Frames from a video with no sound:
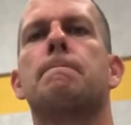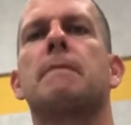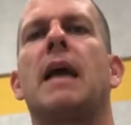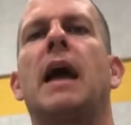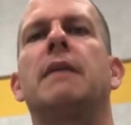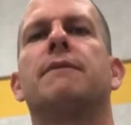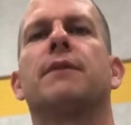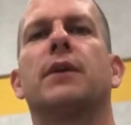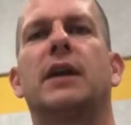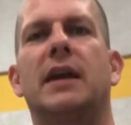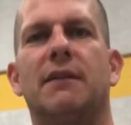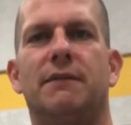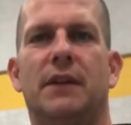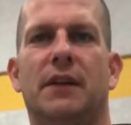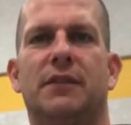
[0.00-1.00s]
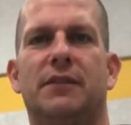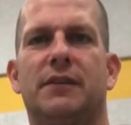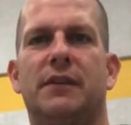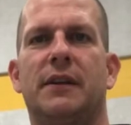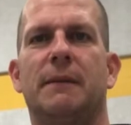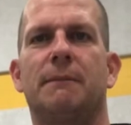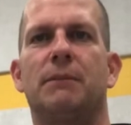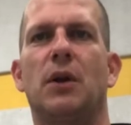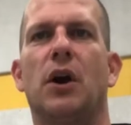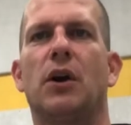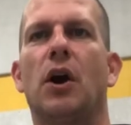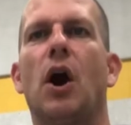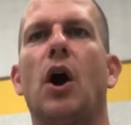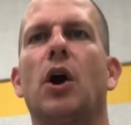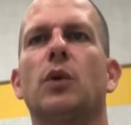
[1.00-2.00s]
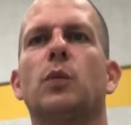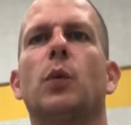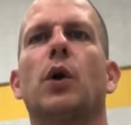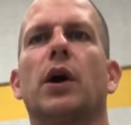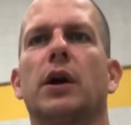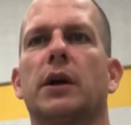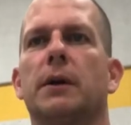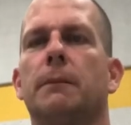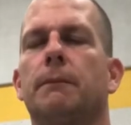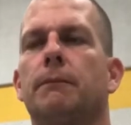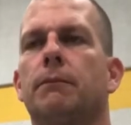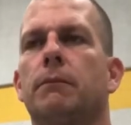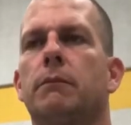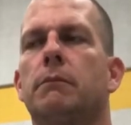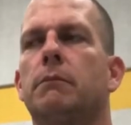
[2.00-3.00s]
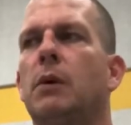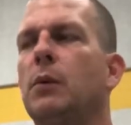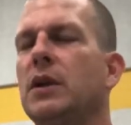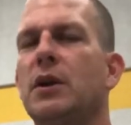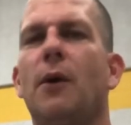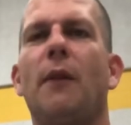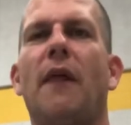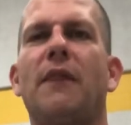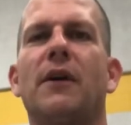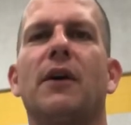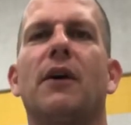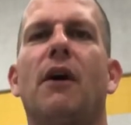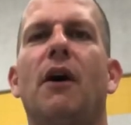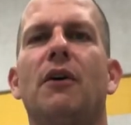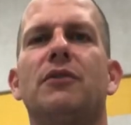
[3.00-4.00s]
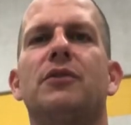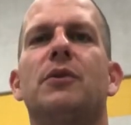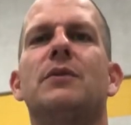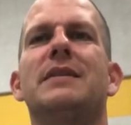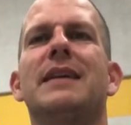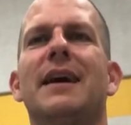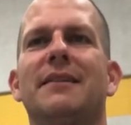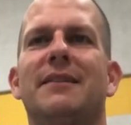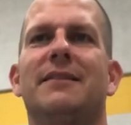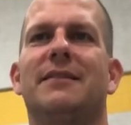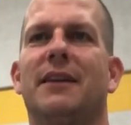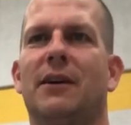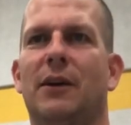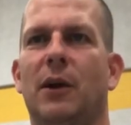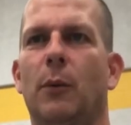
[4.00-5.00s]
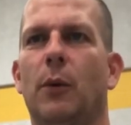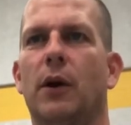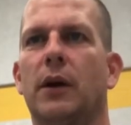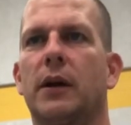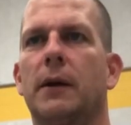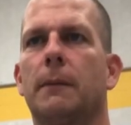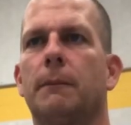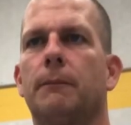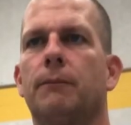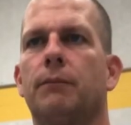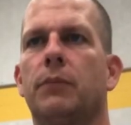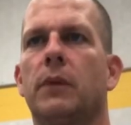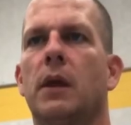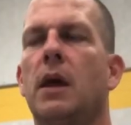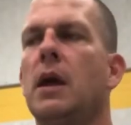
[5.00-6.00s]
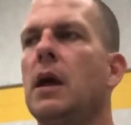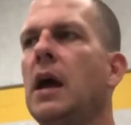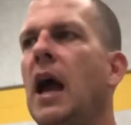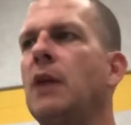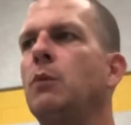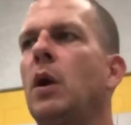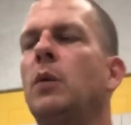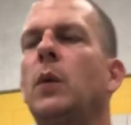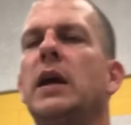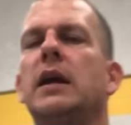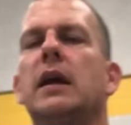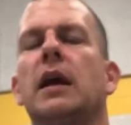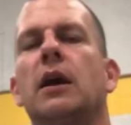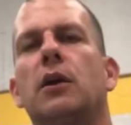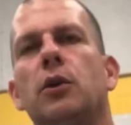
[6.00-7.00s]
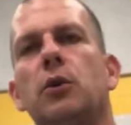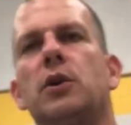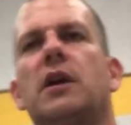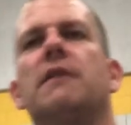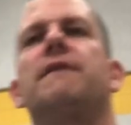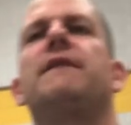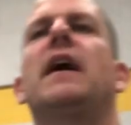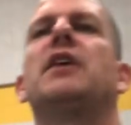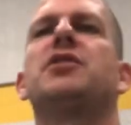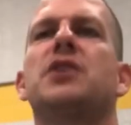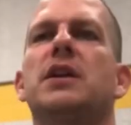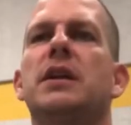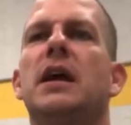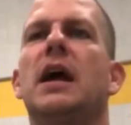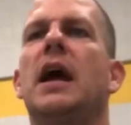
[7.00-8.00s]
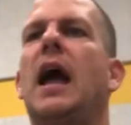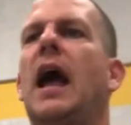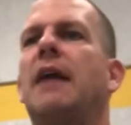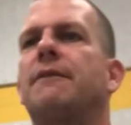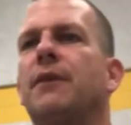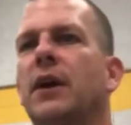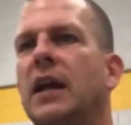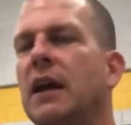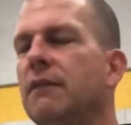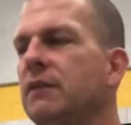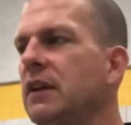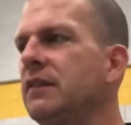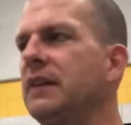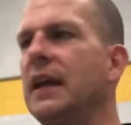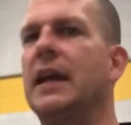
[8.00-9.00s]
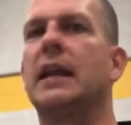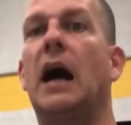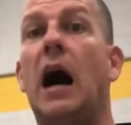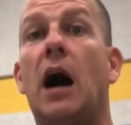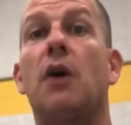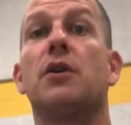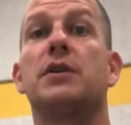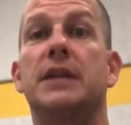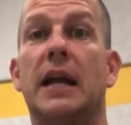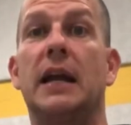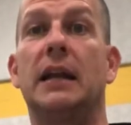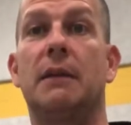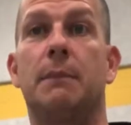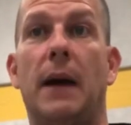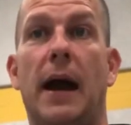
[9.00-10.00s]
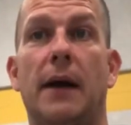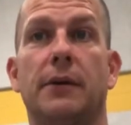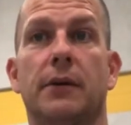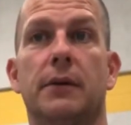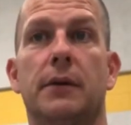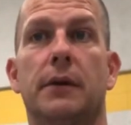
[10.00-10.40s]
and forgiveness are hard work, but we know that they're also necessary work. And when we include confession and forgiveness in our daily pattern,